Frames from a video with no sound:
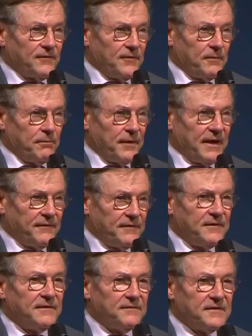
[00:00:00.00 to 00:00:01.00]
of the
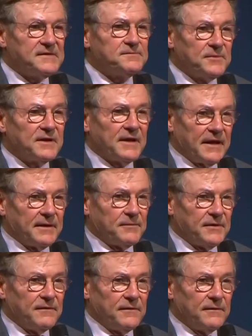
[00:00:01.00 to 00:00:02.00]
private investment
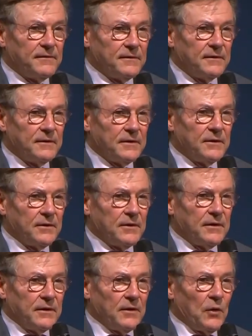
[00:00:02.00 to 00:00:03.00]
climate,
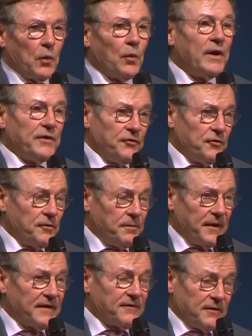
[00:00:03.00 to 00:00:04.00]
where
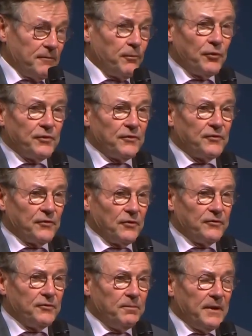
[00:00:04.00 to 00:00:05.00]
Europe has an important
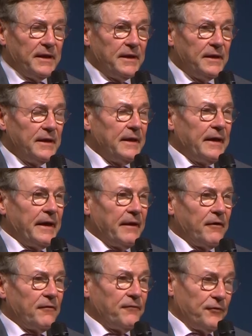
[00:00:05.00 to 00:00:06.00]
role to play.
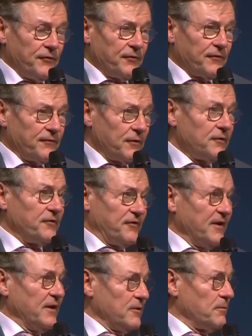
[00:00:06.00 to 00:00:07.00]
First of all, the
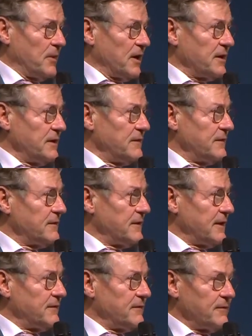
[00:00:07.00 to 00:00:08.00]
single market,
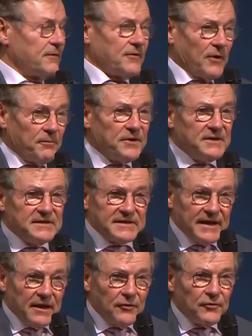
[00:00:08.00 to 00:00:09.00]
that companies
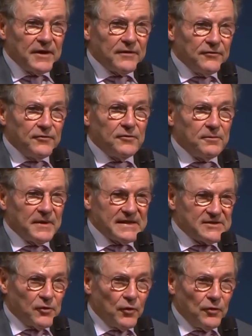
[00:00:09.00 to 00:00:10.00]
can look at Europe
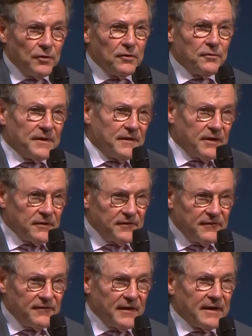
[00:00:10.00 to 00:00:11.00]
as a whole when they are
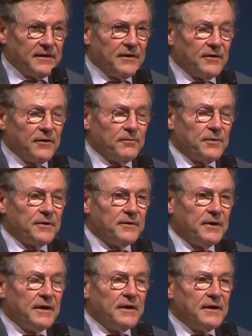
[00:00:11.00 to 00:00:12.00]
deciding
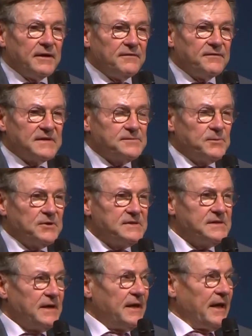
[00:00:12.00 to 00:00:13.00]
upon
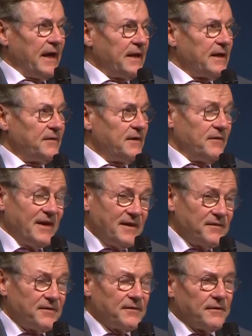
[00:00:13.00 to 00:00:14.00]
investments. And I think
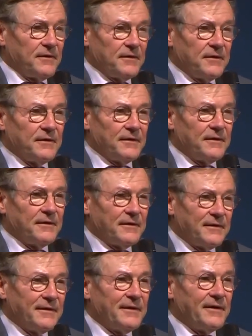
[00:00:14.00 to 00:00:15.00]
there's
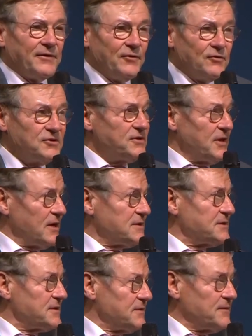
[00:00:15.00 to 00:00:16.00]
a huge
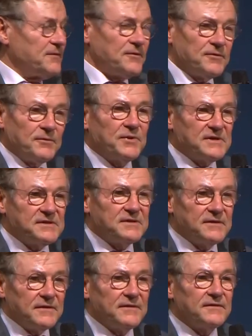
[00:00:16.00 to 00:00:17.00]
task for the
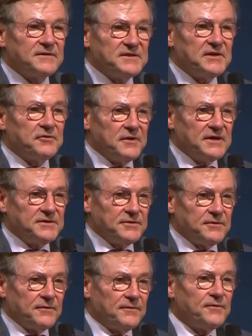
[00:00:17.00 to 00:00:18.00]
present
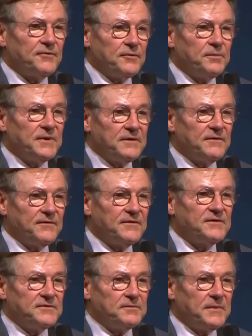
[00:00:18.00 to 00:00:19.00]
generation of European
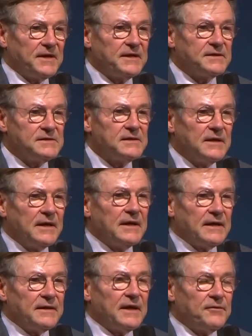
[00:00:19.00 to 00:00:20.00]
decision makers,
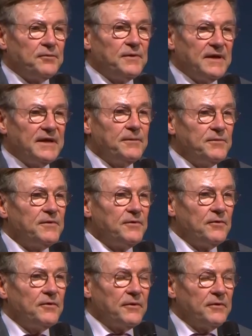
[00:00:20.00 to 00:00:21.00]
that we keep the
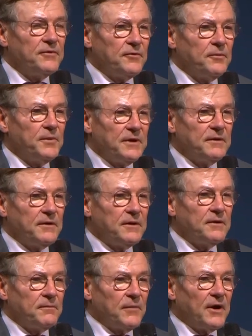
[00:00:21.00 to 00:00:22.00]
young European
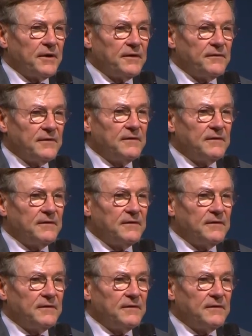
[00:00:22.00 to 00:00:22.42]
market